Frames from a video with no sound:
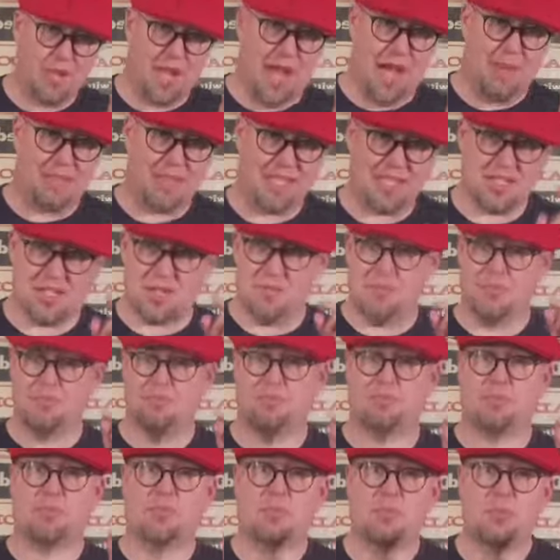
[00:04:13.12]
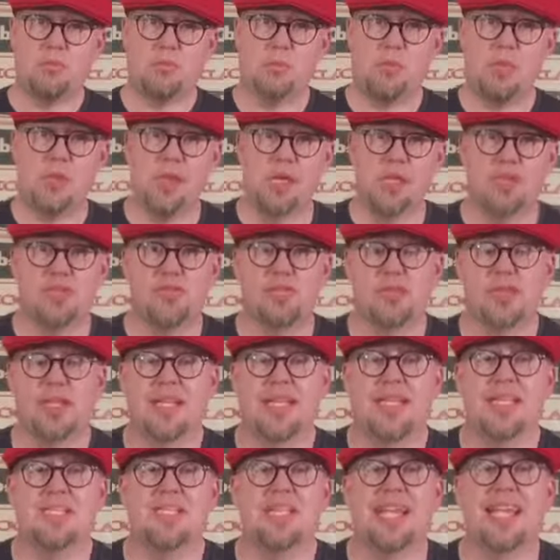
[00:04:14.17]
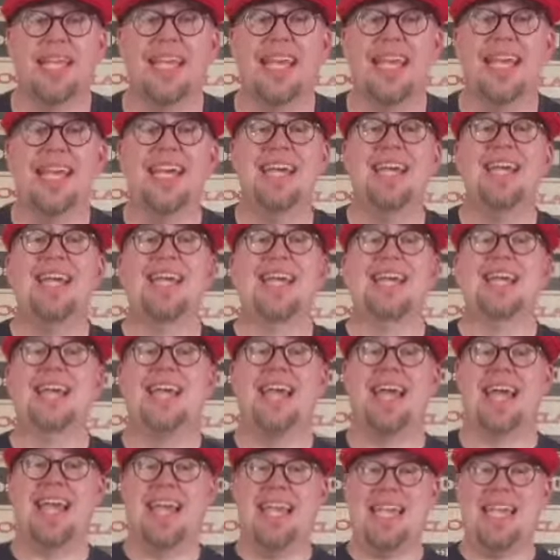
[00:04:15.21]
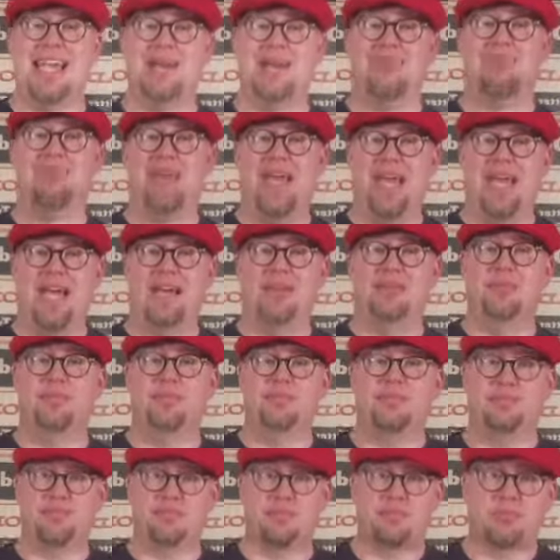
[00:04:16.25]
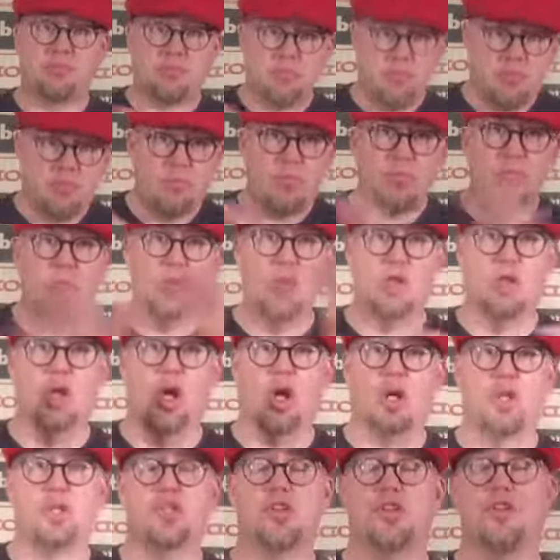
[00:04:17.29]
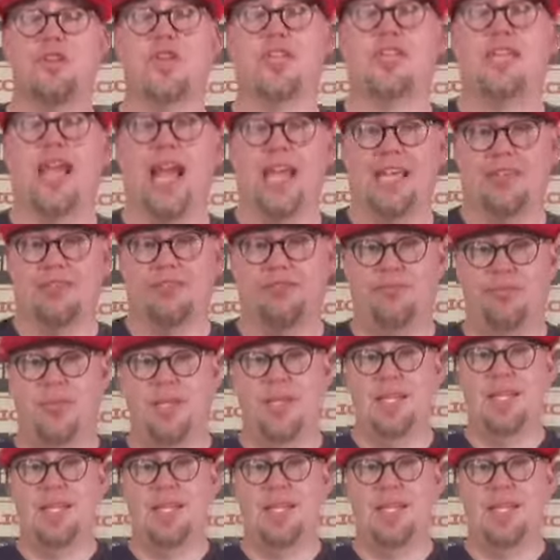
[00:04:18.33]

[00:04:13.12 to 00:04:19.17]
Comics is releasing Ant-Man Larger Than Life.